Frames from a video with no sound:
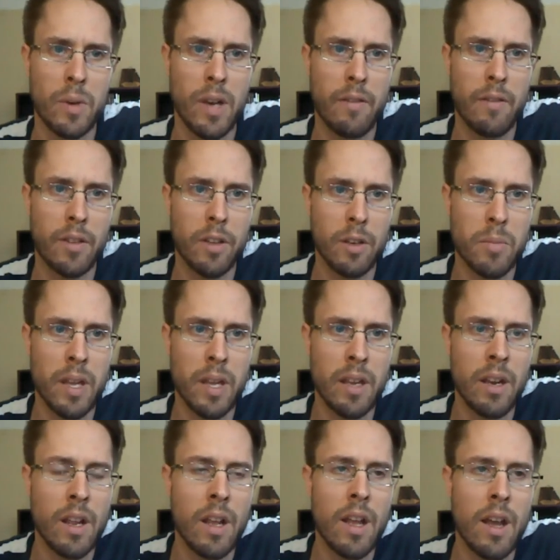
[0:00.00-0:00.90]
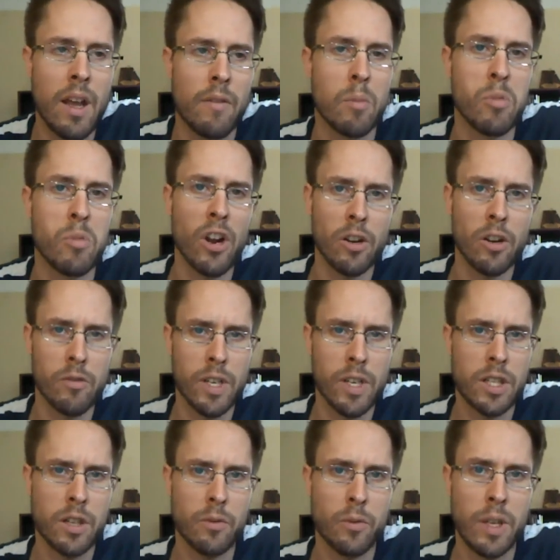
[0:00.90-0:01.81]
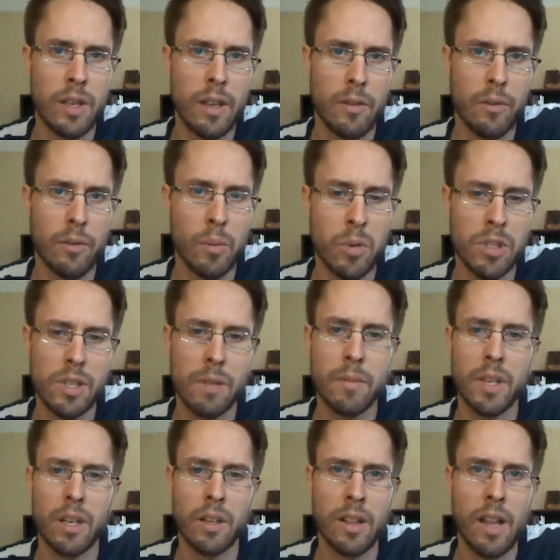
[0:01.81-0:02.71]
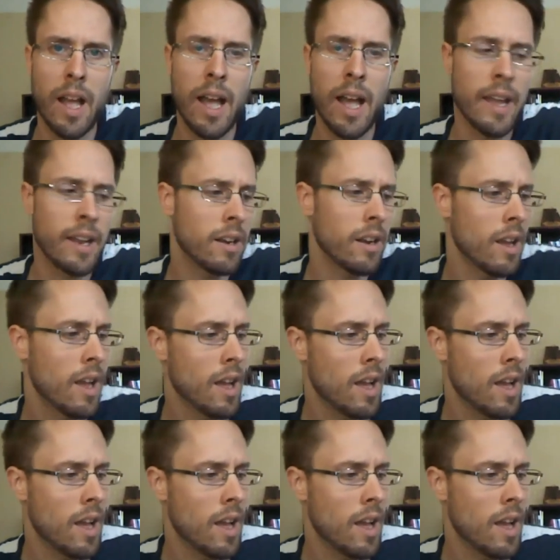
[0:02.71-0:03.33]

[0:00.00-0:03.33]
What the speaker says: We'd have a little bit of a broader reach if we put something online.